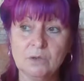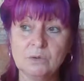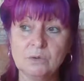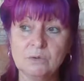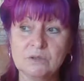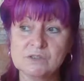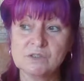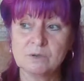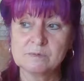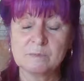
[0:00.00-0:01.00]
Who are the
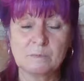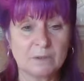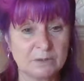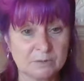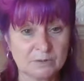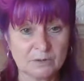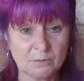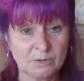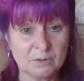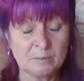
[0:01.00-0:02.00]
types of people that I
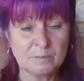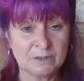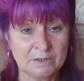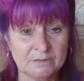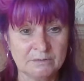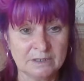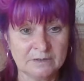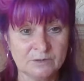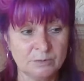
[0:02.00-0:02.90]
want to be around?